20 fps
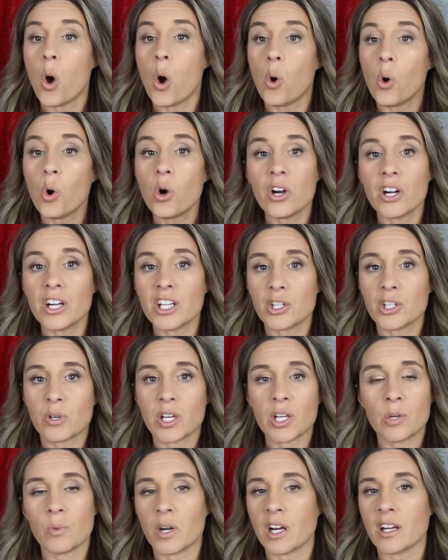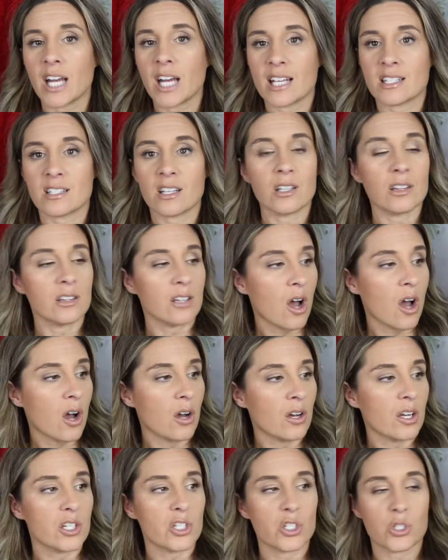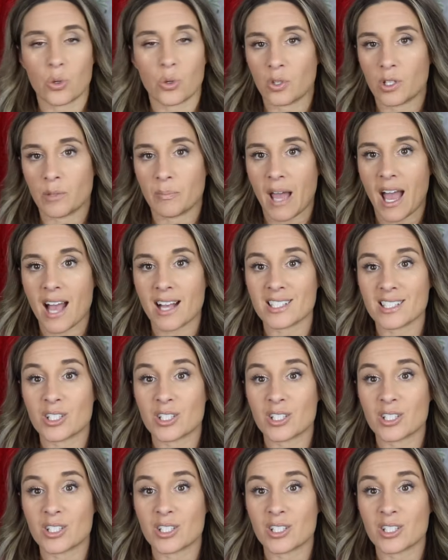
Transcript: or you can wear it as a long shoulder bag.